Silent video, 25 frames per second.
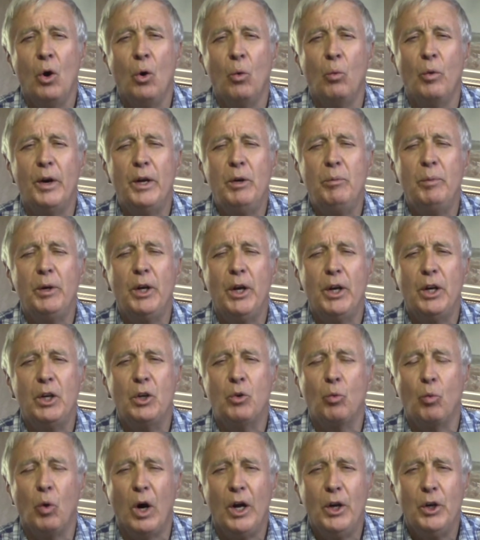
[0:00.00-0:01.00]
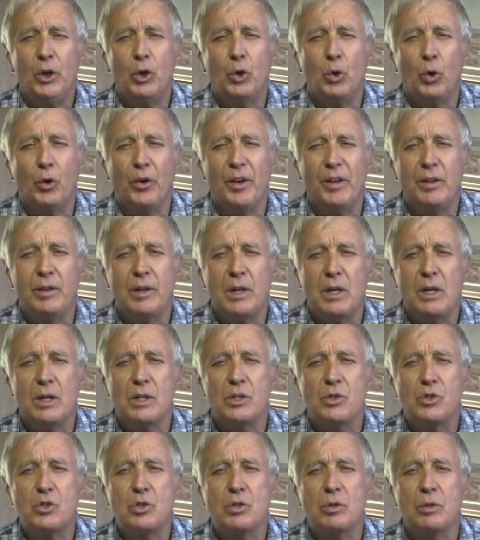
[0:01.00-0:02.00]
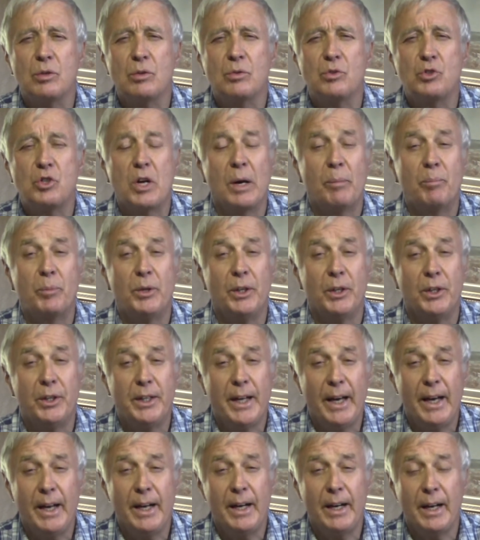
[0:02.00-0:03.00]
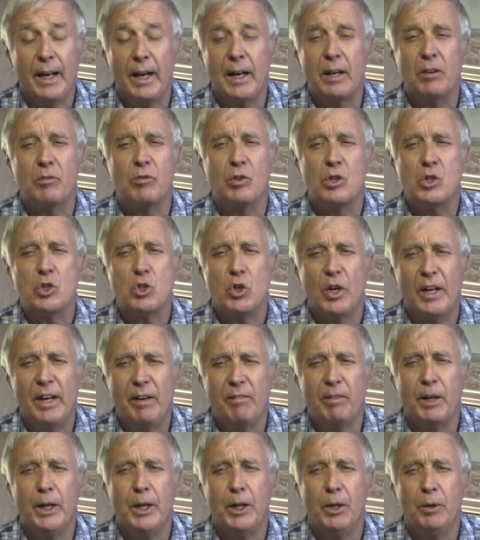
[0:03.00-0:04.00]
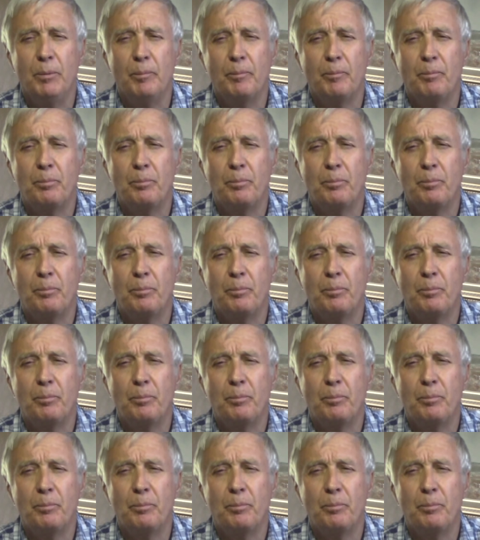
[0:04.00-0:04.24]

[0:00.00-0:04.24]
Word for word: When we read 1 Corinthians chapter 10 and verse 11,